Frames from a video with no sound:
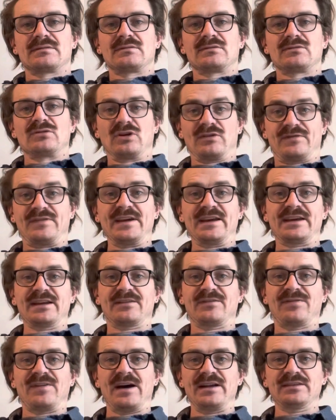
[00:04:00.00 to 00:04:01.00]
Do you think
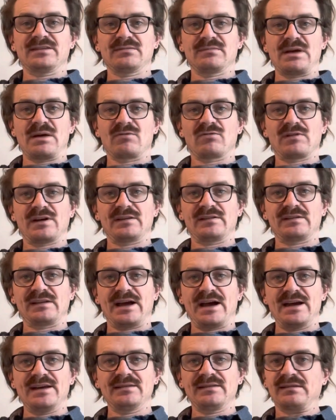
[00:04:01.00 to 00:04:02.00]
it's fun to memorize
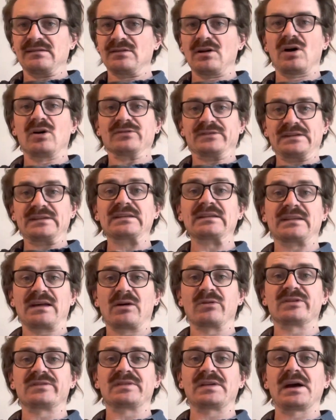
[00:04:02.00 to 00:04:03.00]
lines? No, this is
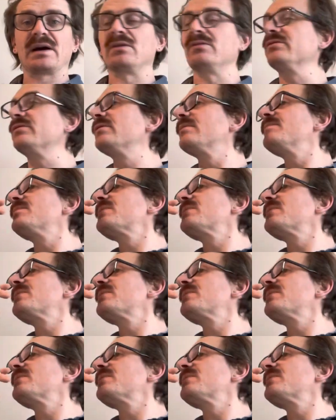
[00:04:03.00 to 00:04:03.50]
how it sounds.